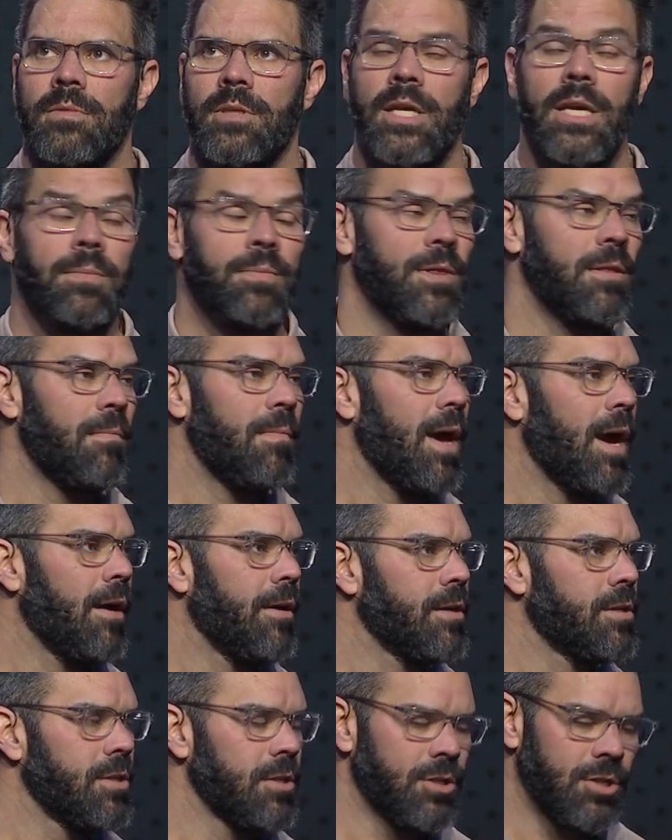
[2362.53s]
Keeping the
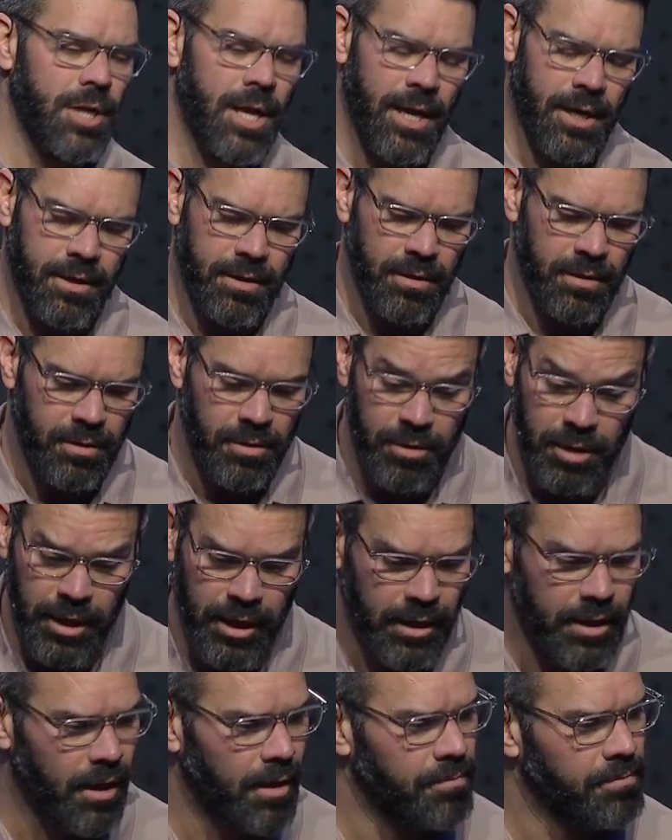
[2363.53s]
marriage in check, you need
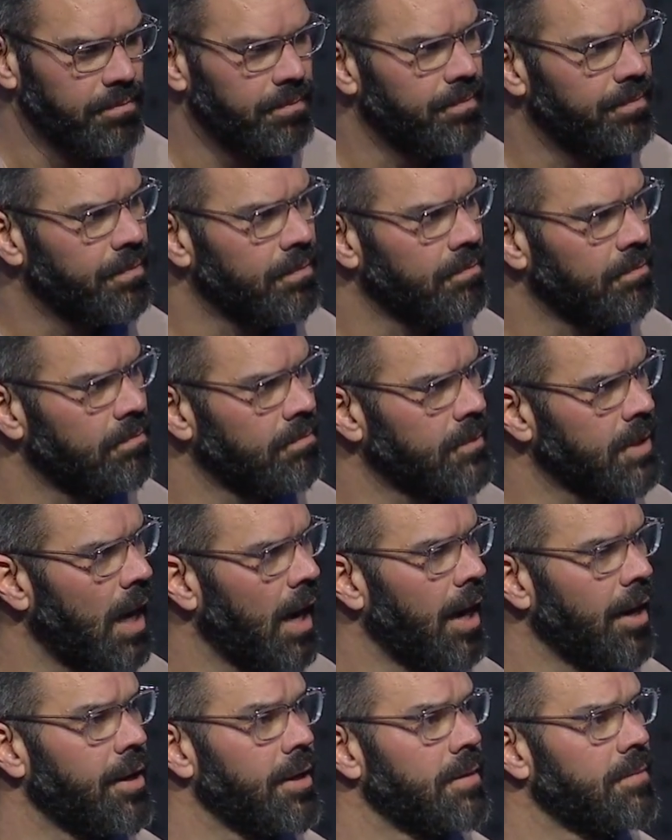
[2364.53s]
to come.
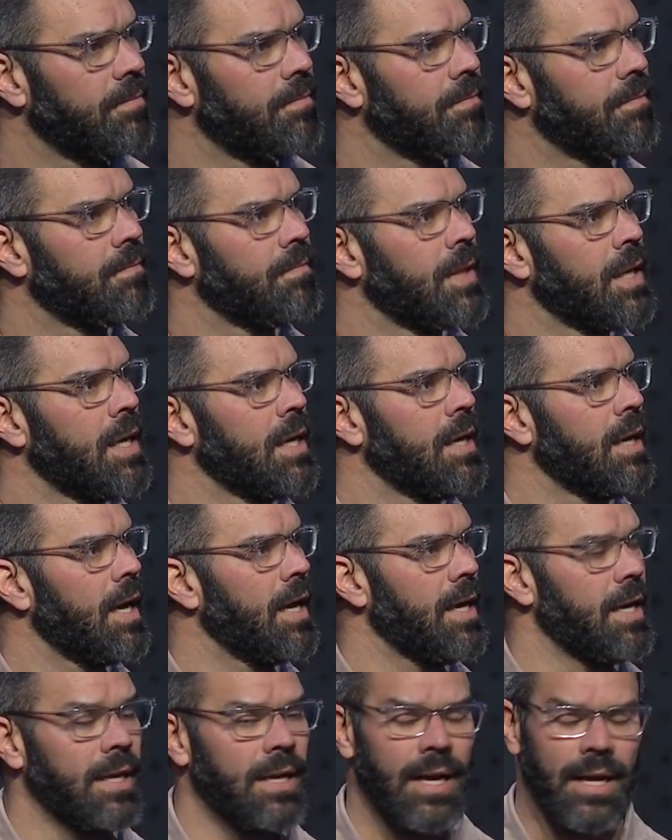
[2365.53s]
Tired.
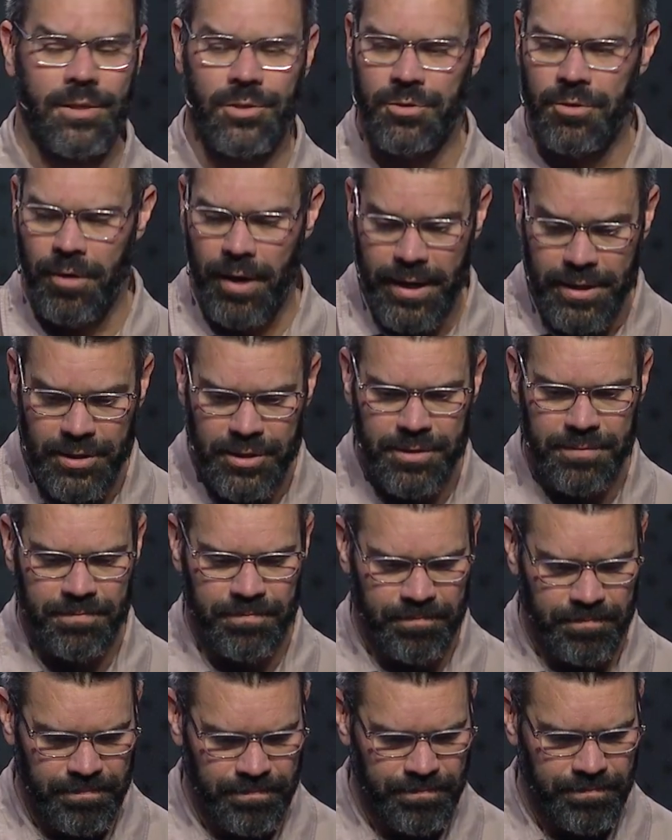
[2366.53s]
I need God's grace
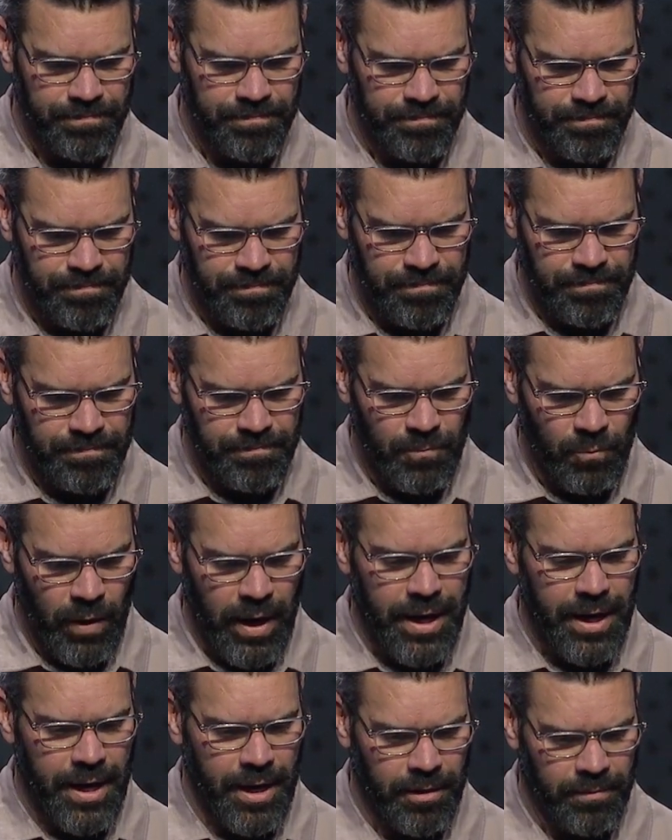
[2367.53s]

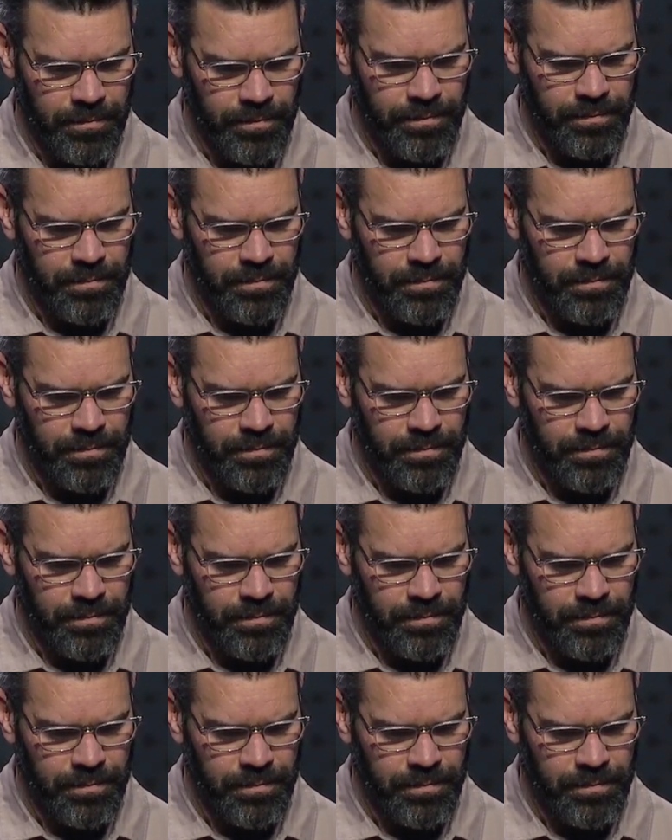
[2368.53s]
right now.